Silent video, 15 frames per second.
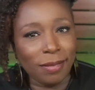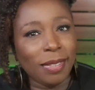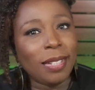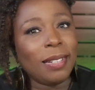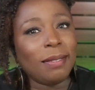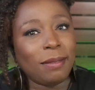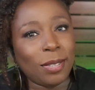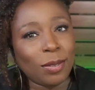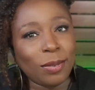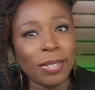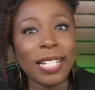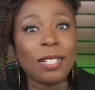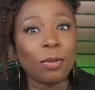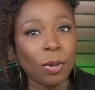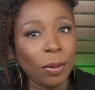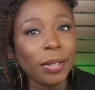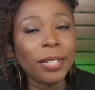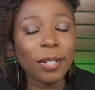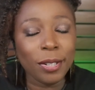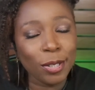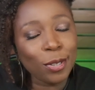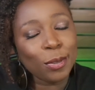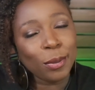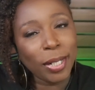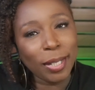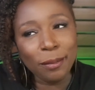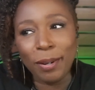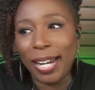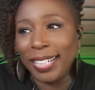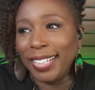it's scrolling on your
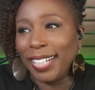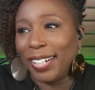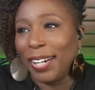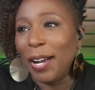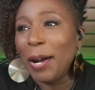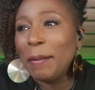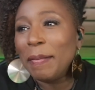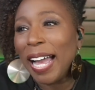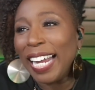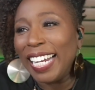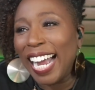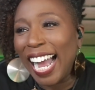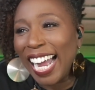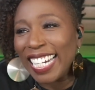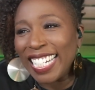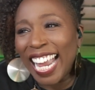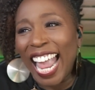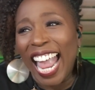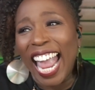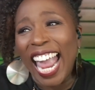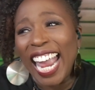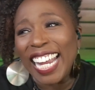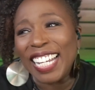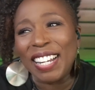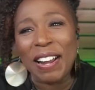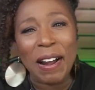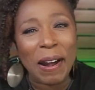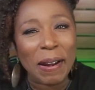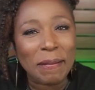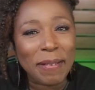screen right there. Oh my gosh. Hey,
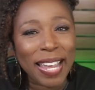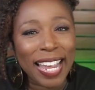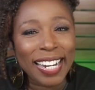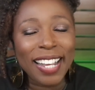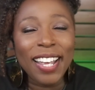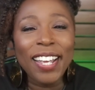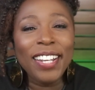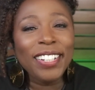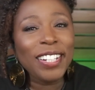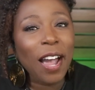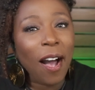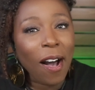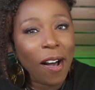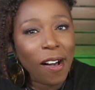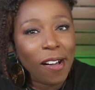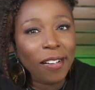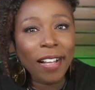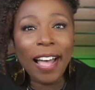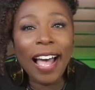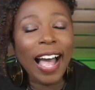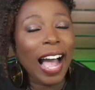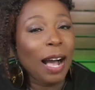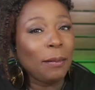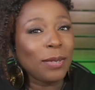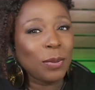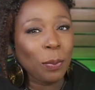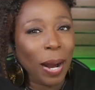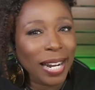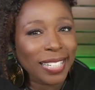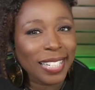Carmen. Y'all, I
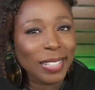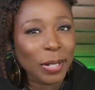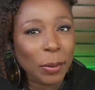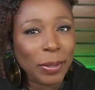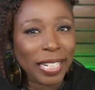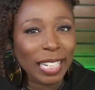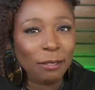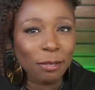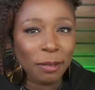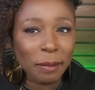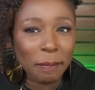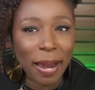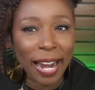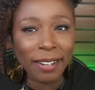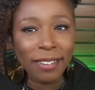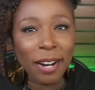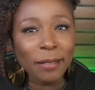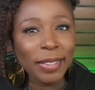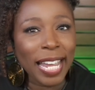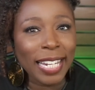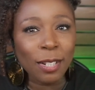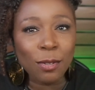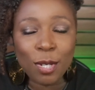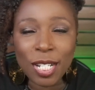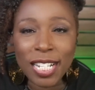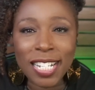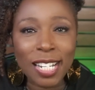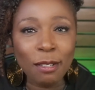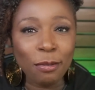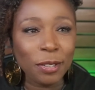was watching low key from the background. Thank you,
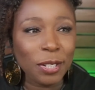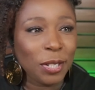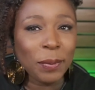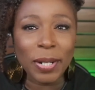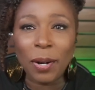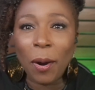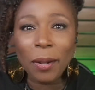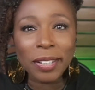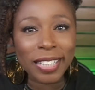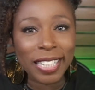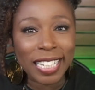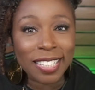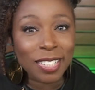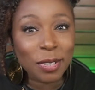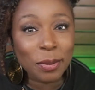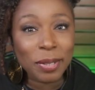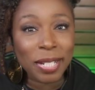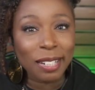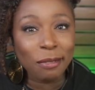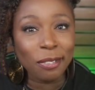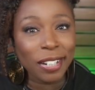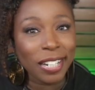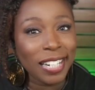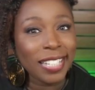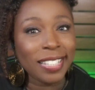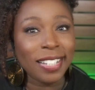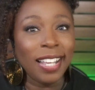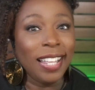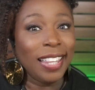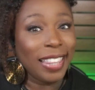Gigi, for doing all the things that you did for
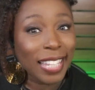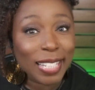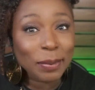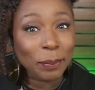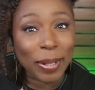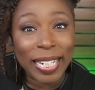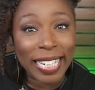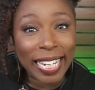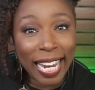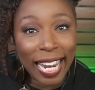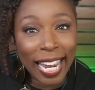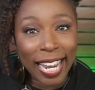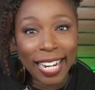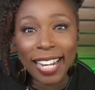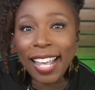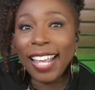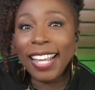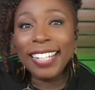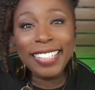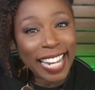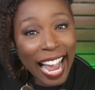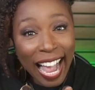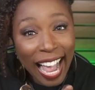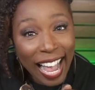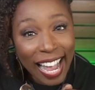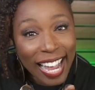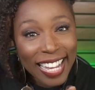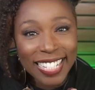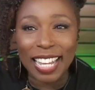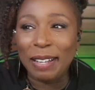us this weekend.
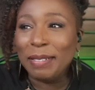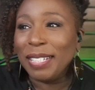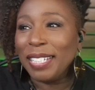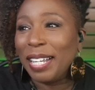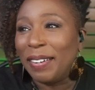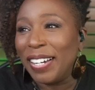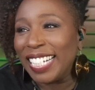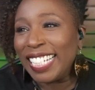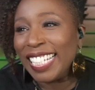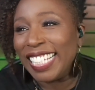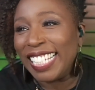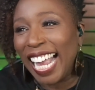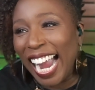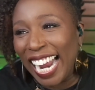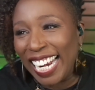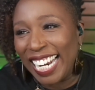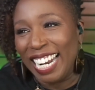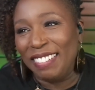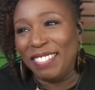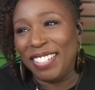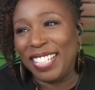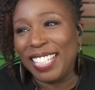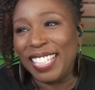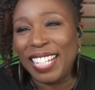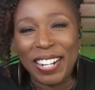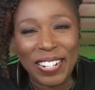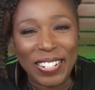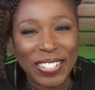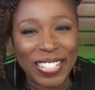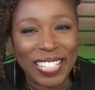Yes, I'm so excited. I'm
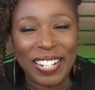so